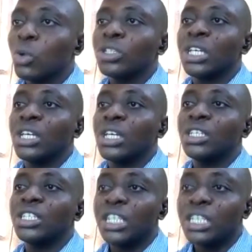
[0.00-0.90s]
So
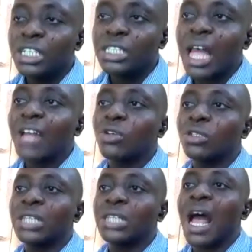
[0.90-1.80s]
these
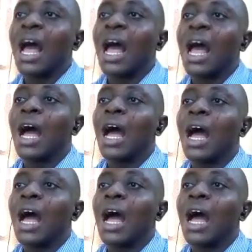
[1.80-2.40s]
adults are